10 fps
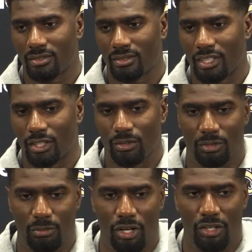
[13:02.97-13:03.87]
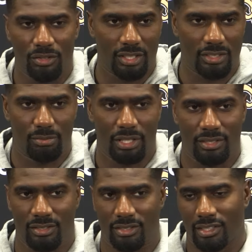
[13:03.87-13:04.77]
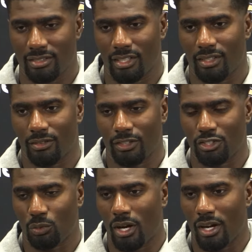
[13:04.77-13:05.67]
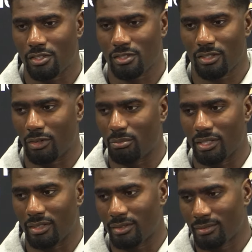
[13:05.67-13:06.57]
You know, DeMario says it best. He says, rinse, wash, and repeat.